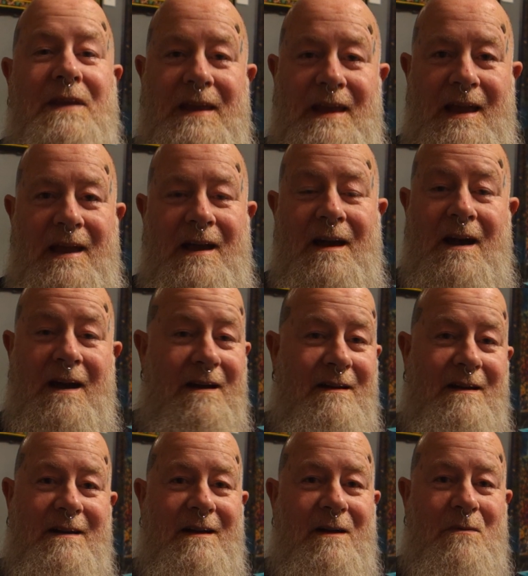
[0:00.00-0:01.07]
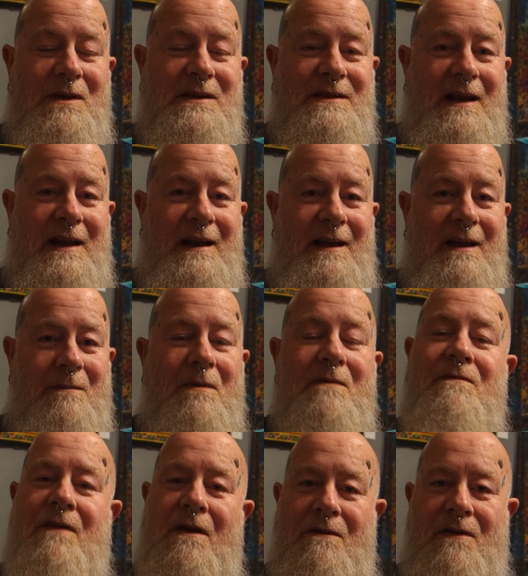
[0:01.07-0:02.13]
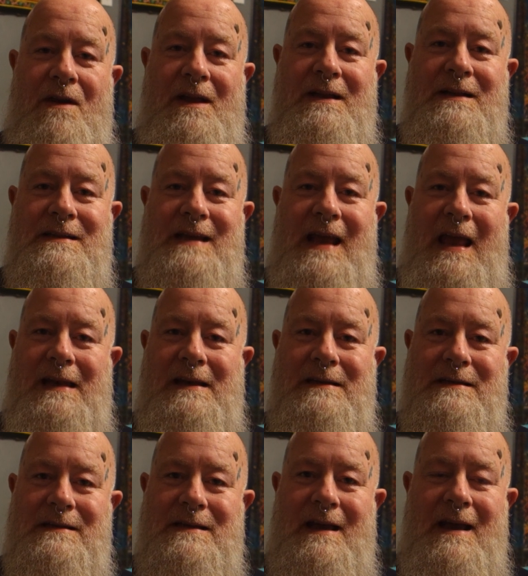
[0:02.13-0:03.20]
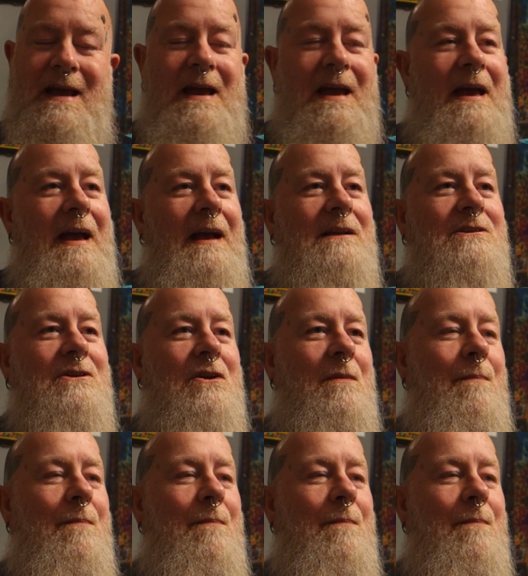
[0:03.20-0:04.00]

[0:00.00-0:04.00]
the year, and we're still here, but very, very content. It took